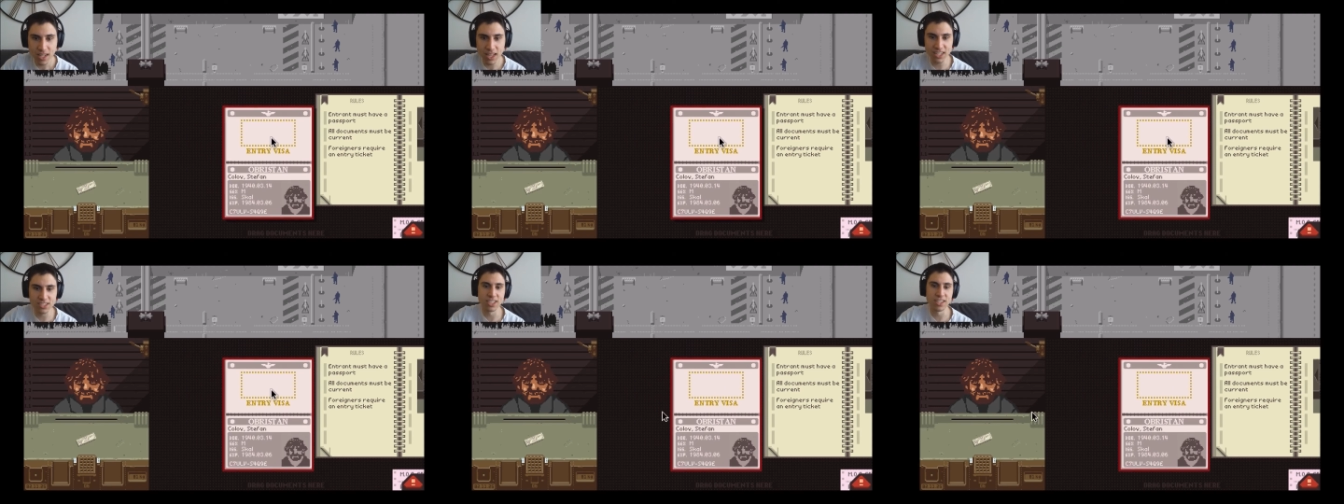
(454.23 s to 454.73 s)

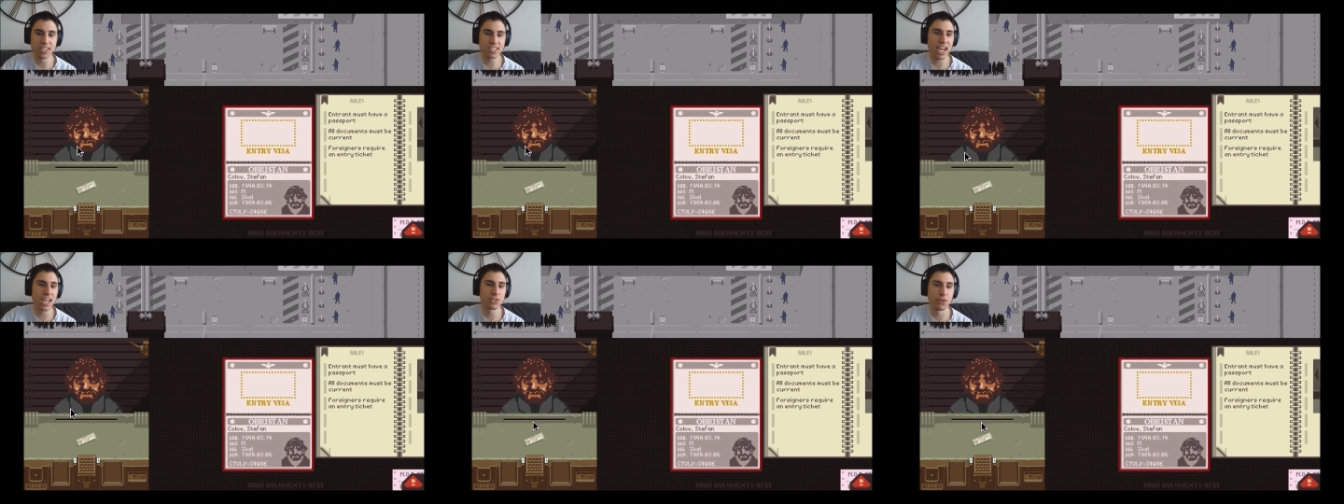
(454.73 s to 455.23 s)
Let's see, this
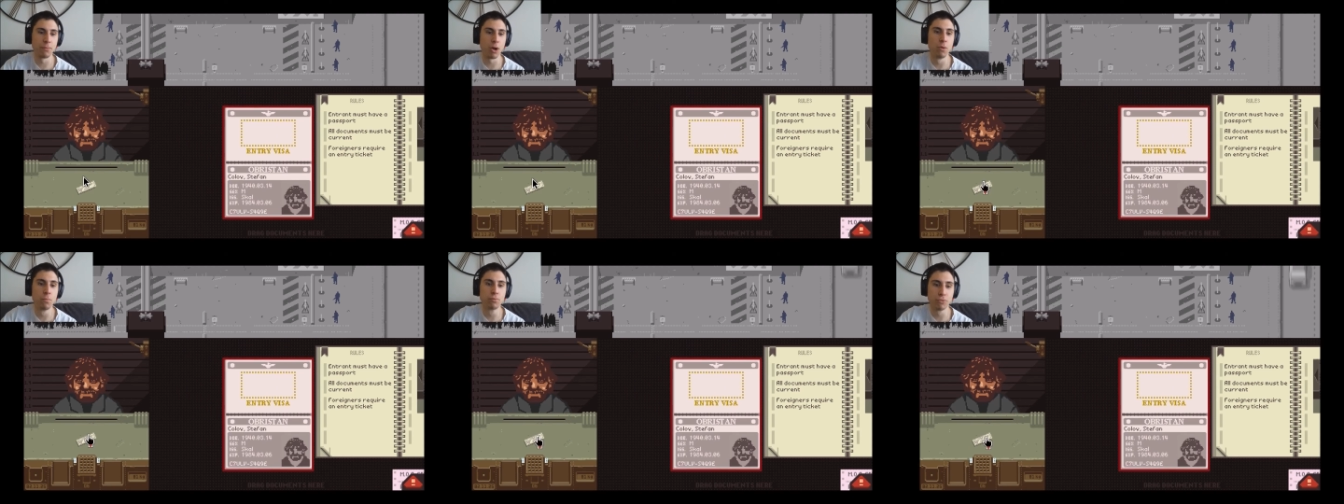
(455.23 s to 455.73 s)
guy is from
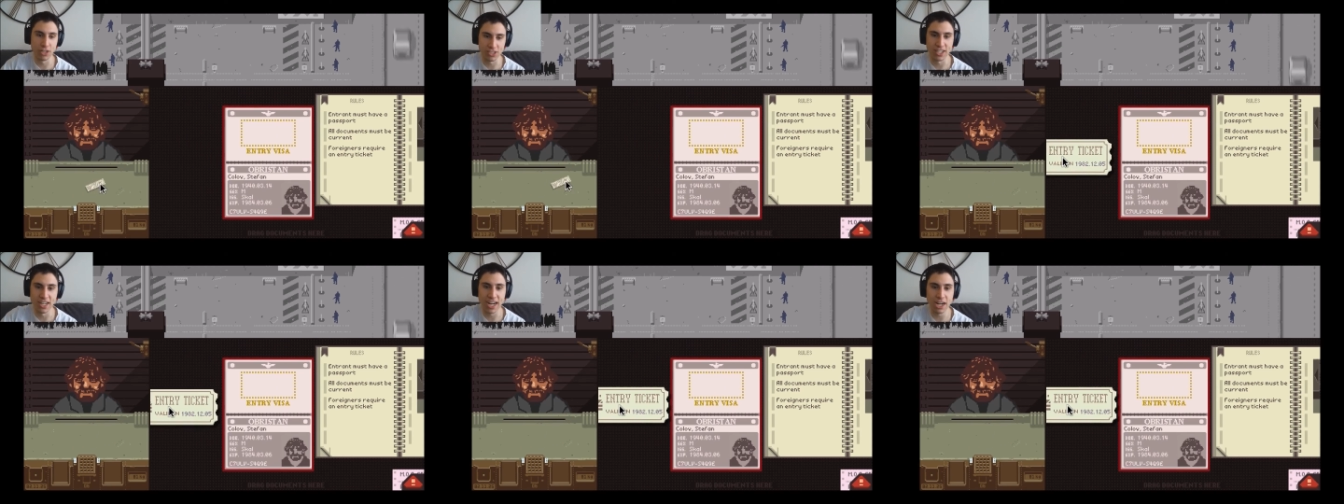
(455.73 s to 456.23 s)

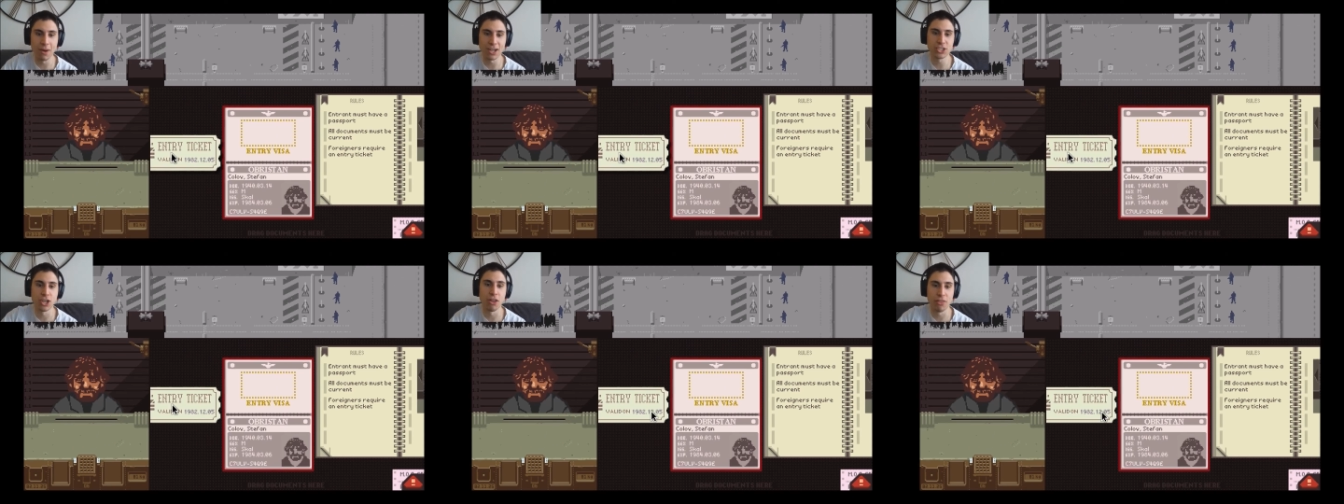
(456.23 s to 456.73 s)
Obristan. I know I
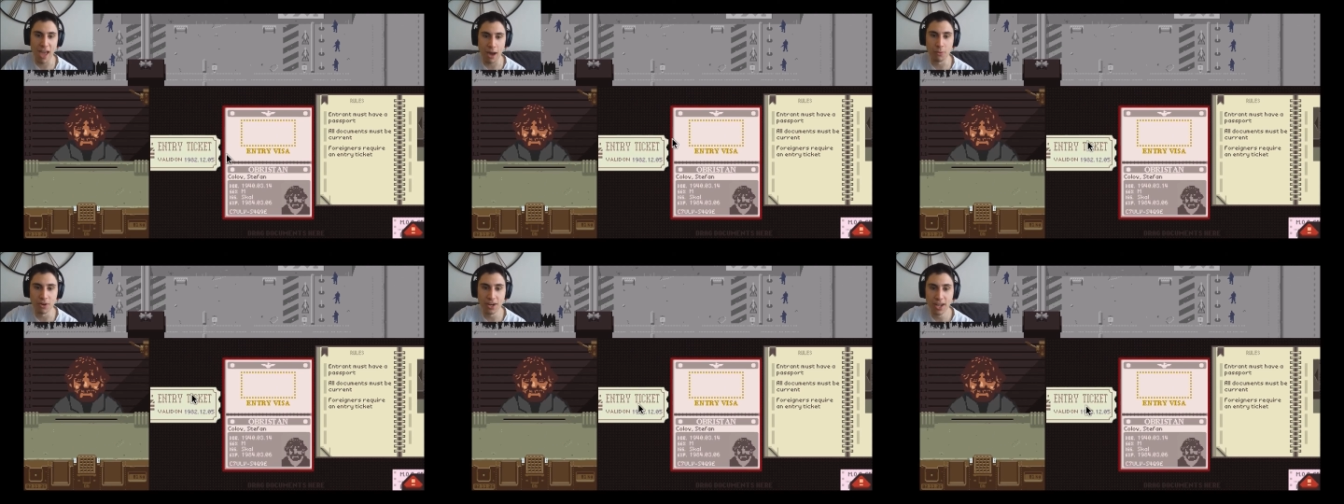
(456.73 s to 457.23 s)
saw that
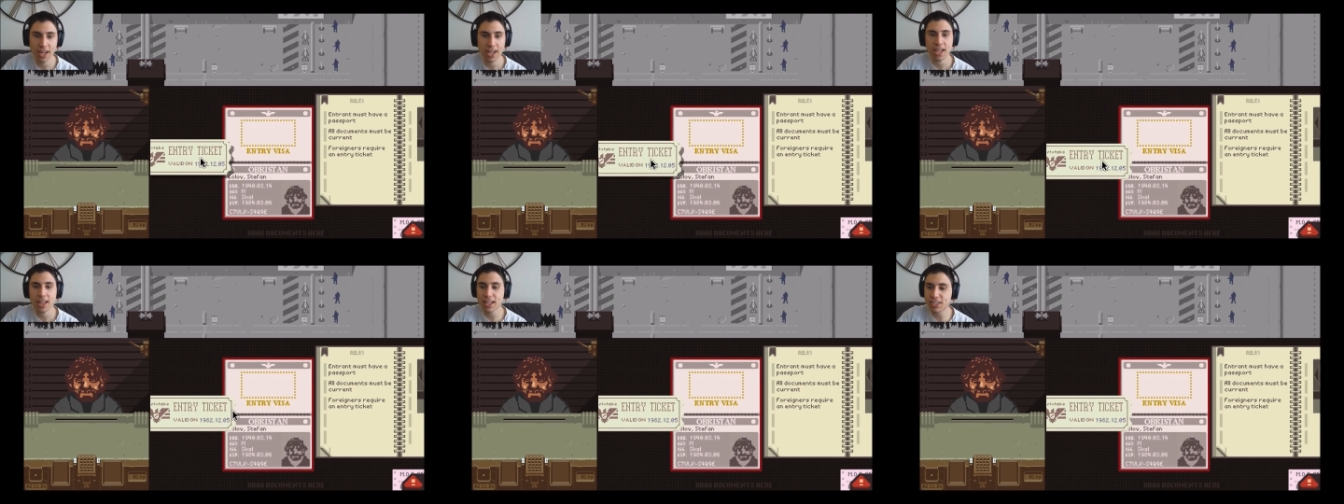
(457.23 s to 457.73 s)
one.
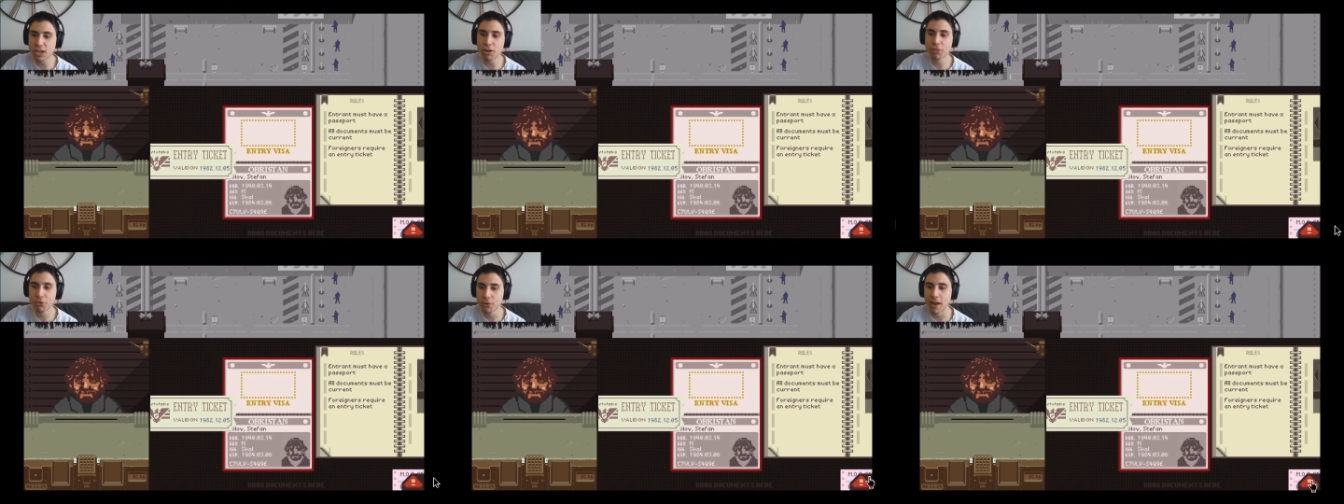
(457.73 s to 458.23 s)
Let's go
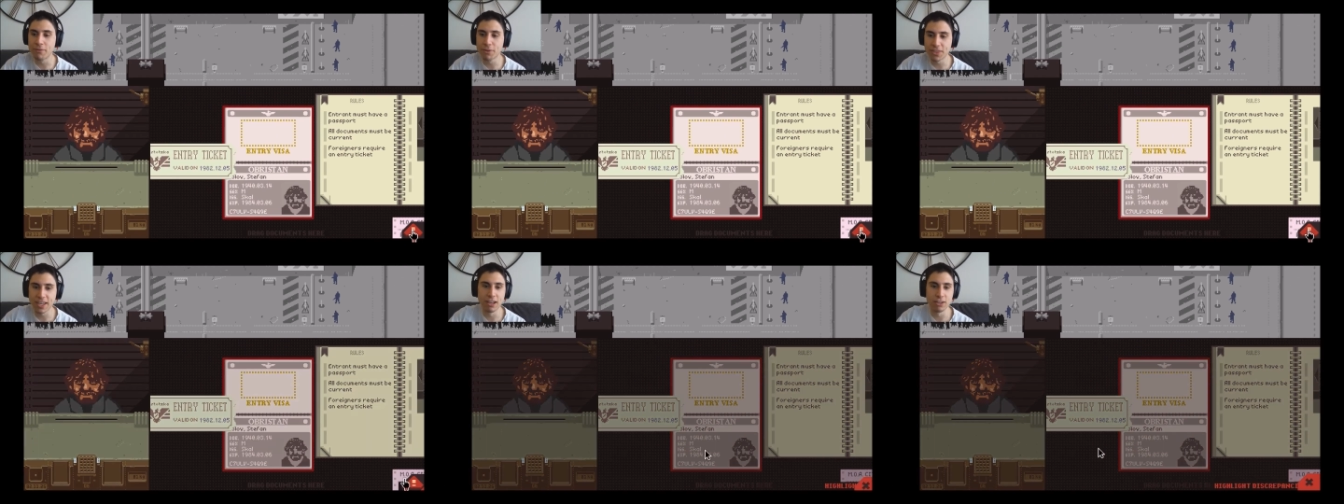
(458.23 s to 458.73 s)
through
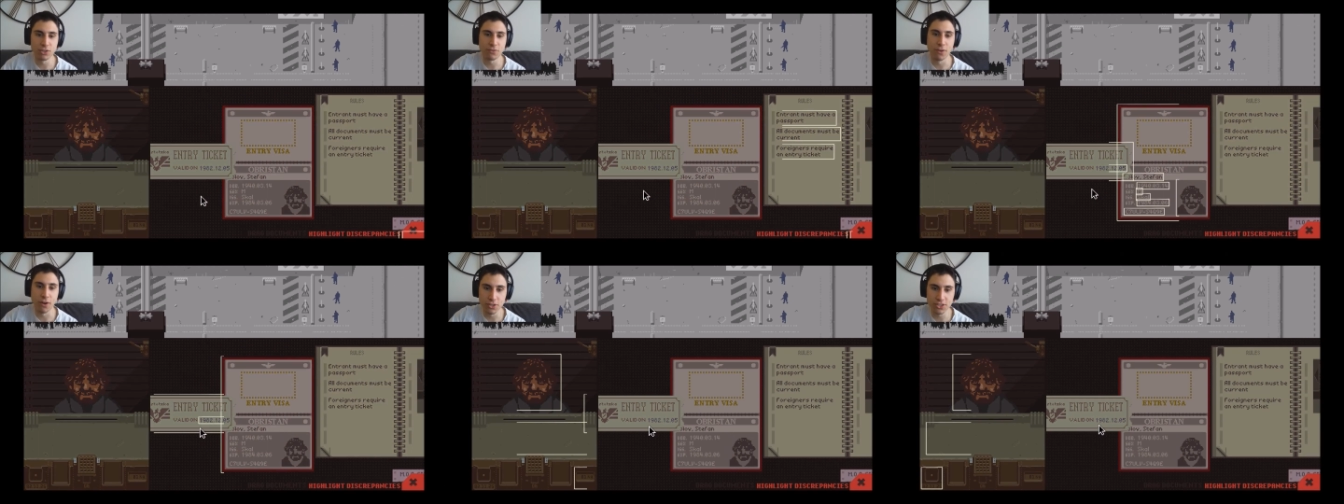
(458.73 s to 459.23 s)
everything else
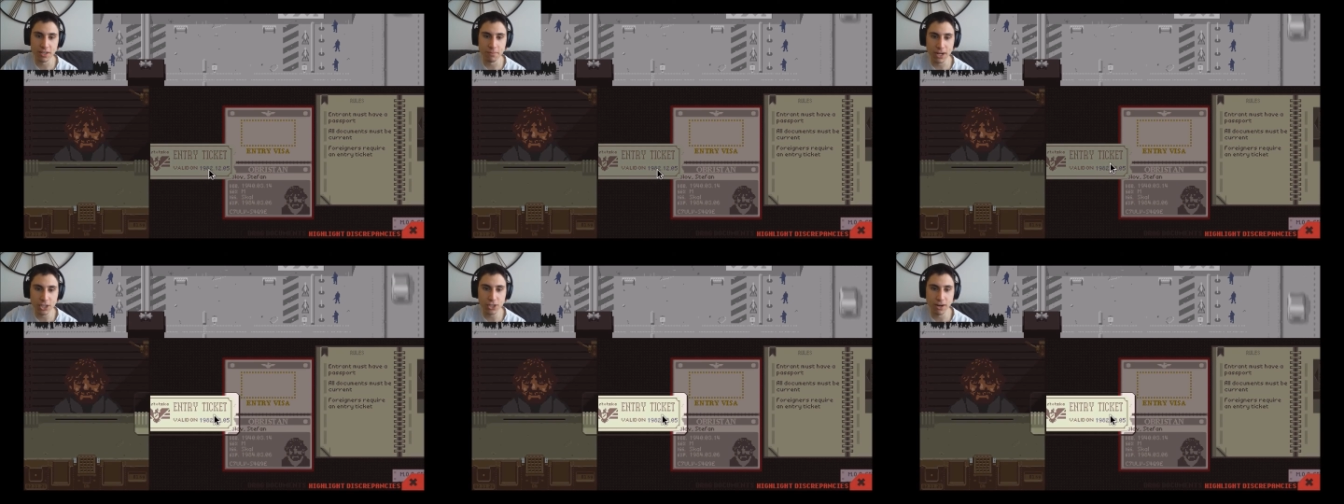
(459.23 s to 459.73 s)
first and
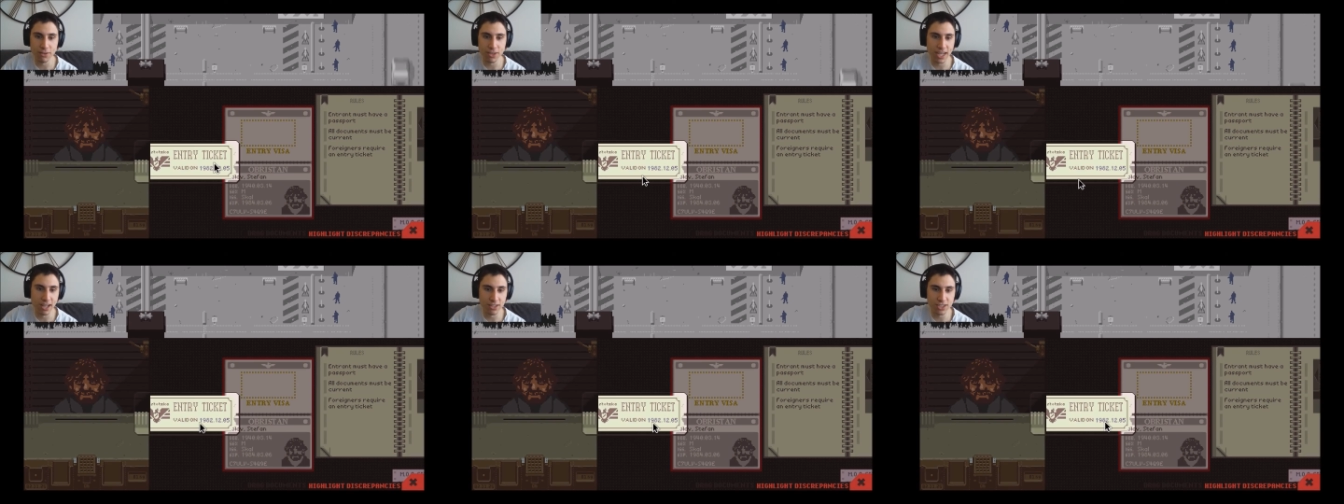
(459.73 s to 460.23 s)
make sure
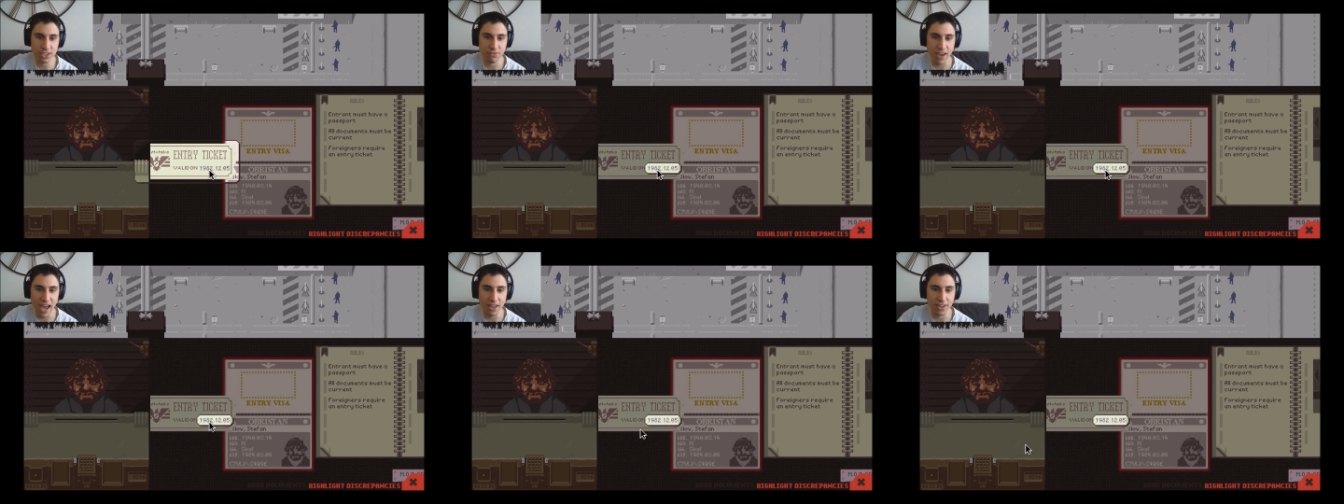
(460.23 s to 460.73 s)
everything else is
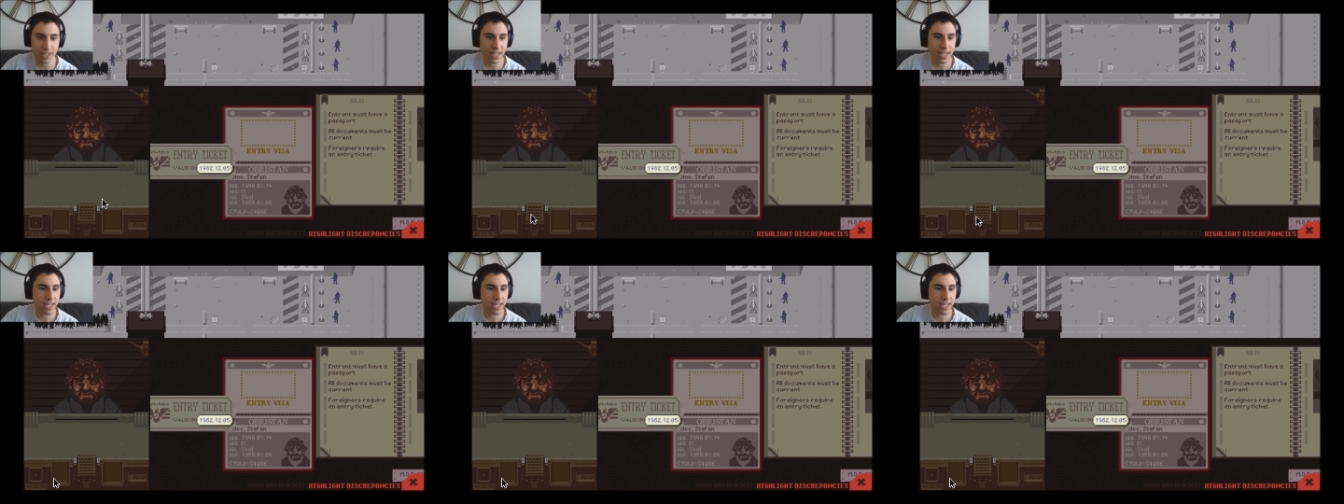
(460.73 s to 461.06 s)
valid.